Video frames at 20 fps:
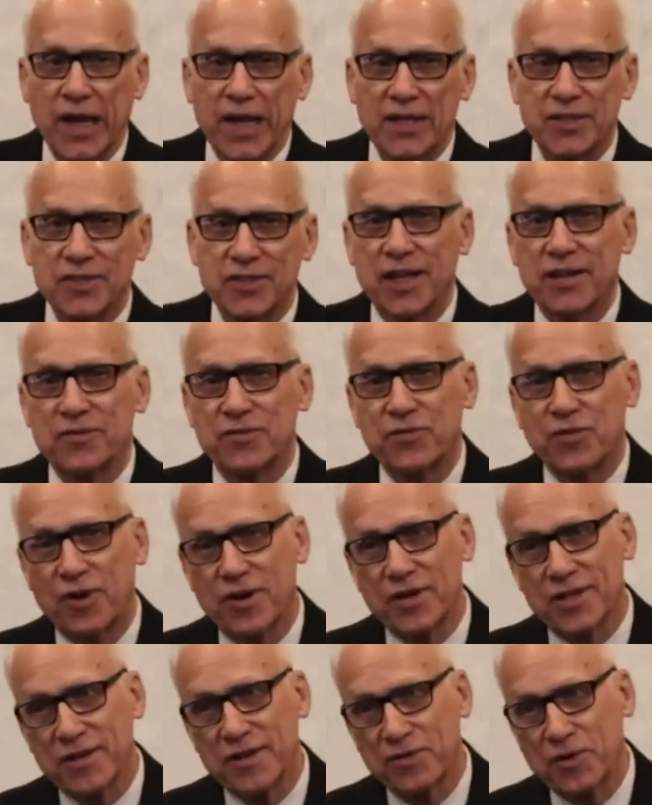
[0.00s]
Is that far
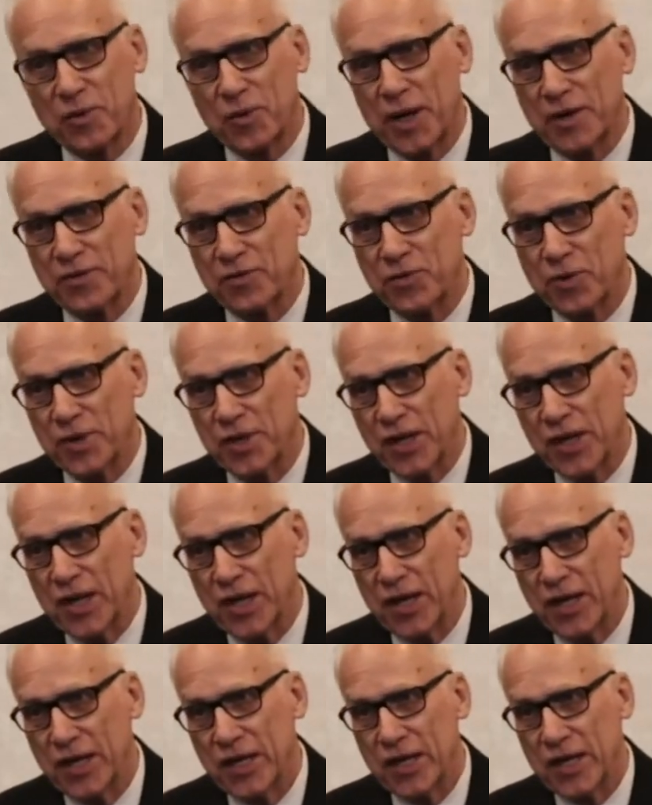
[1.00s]
enough away for you?
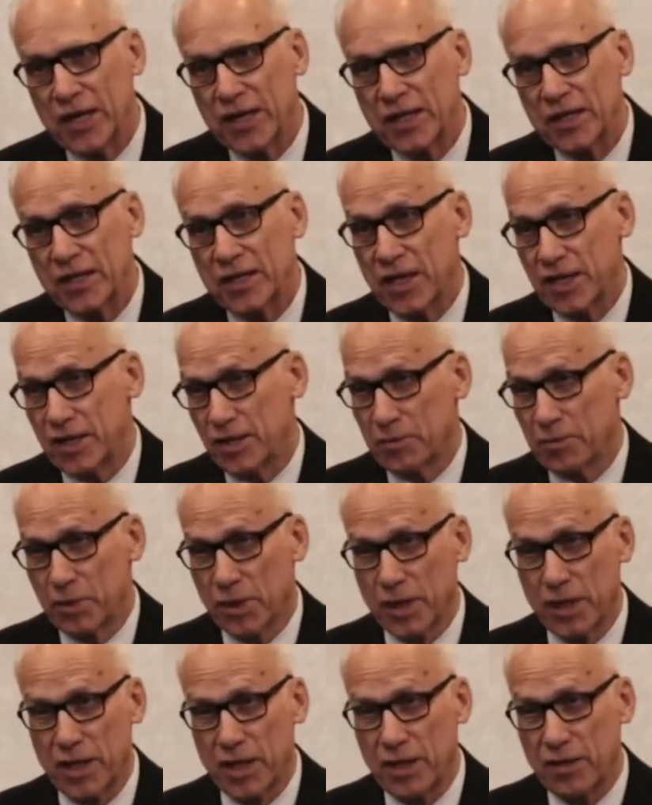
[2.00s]
Can you
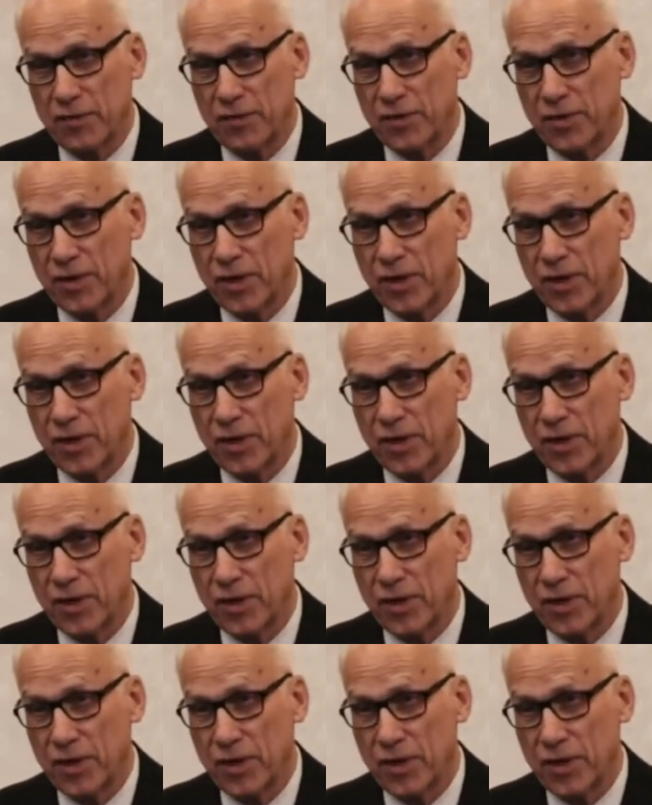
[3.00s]
believe